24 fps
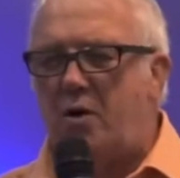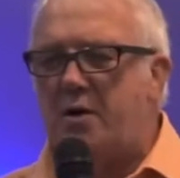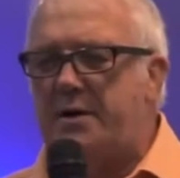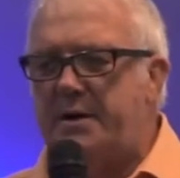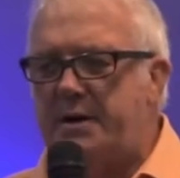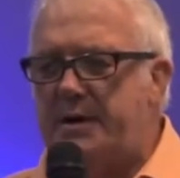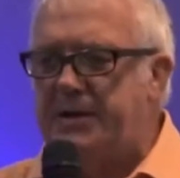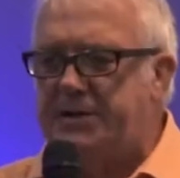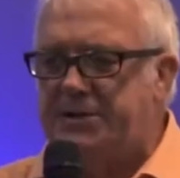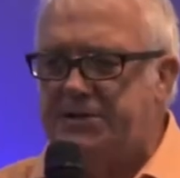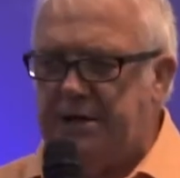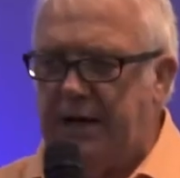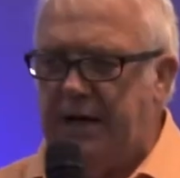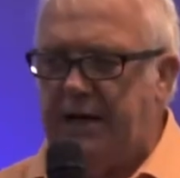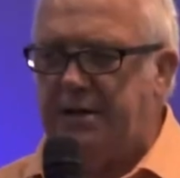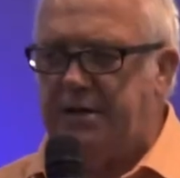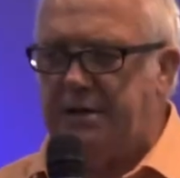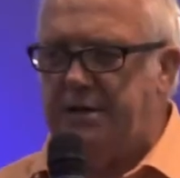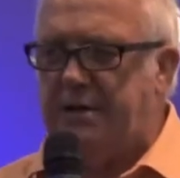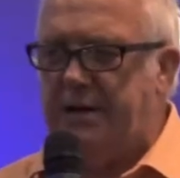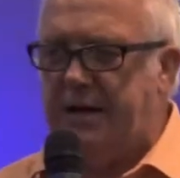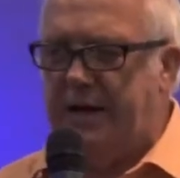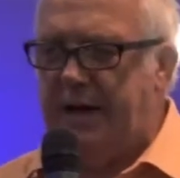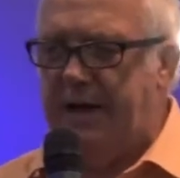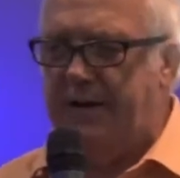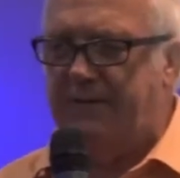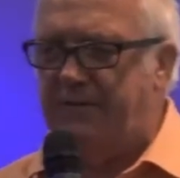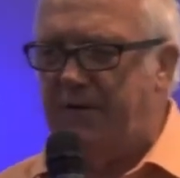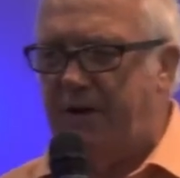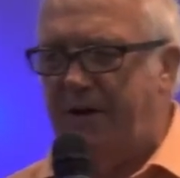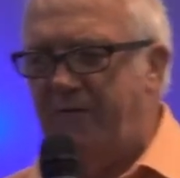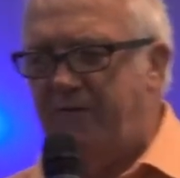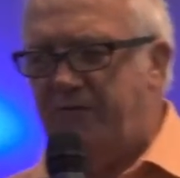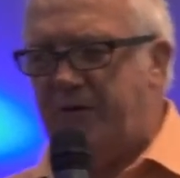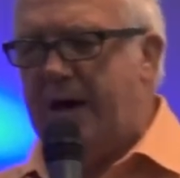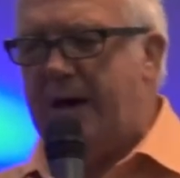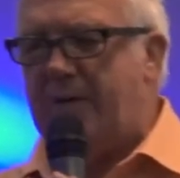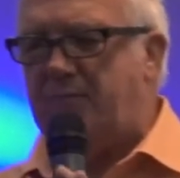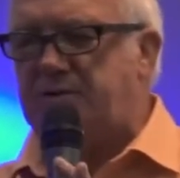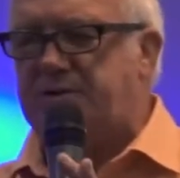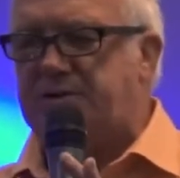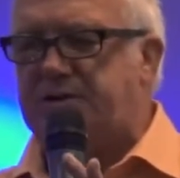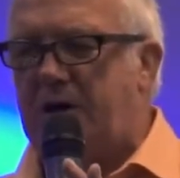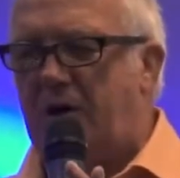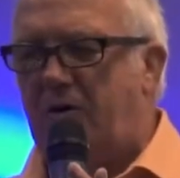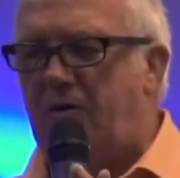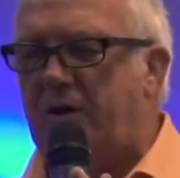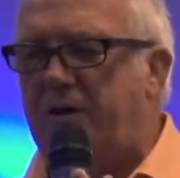wanted to take you to heaven, if that
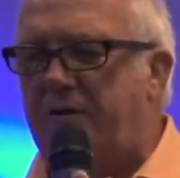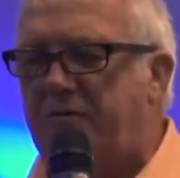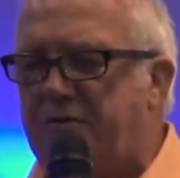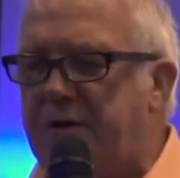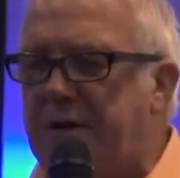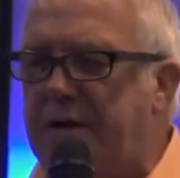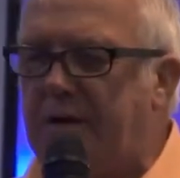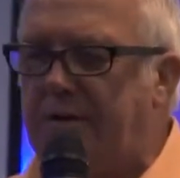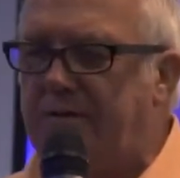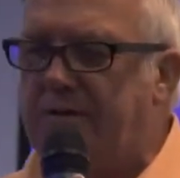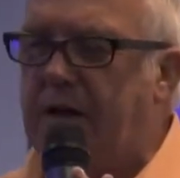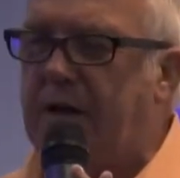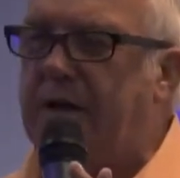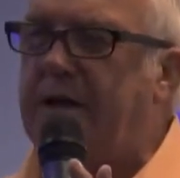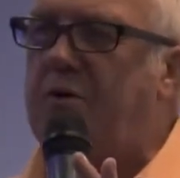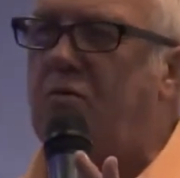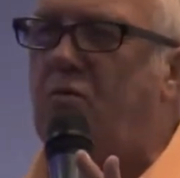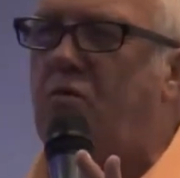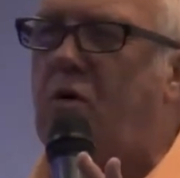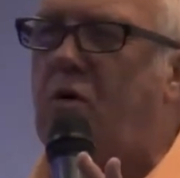was the only thing that He